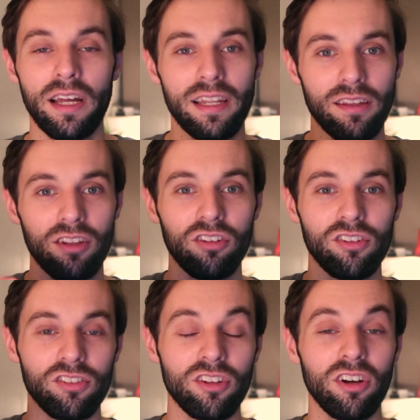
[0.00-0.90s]
And
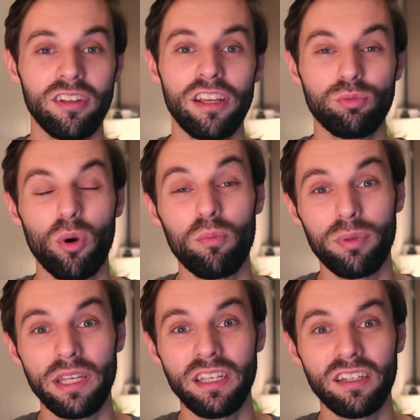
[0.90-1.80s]
the start dates won't
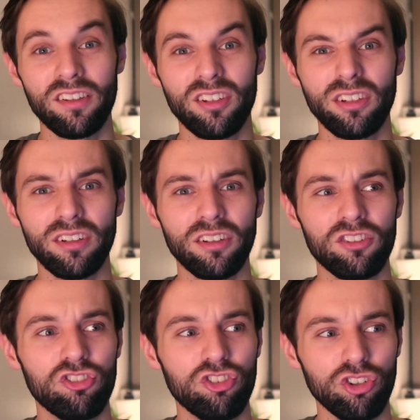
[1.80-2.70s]
be until
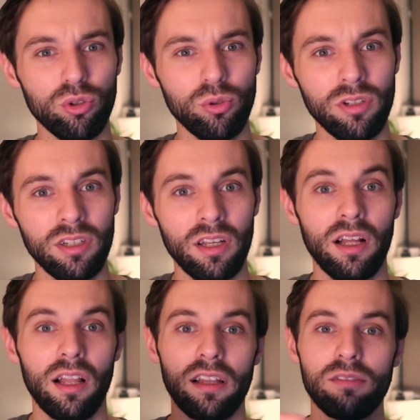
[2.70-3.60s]
June,
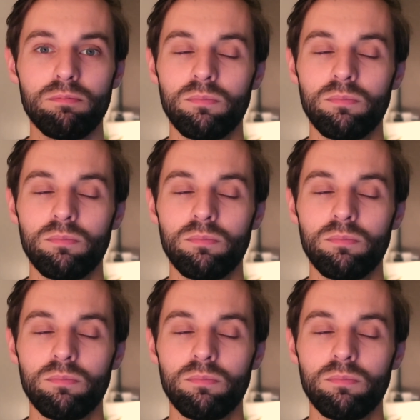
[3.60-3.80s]
like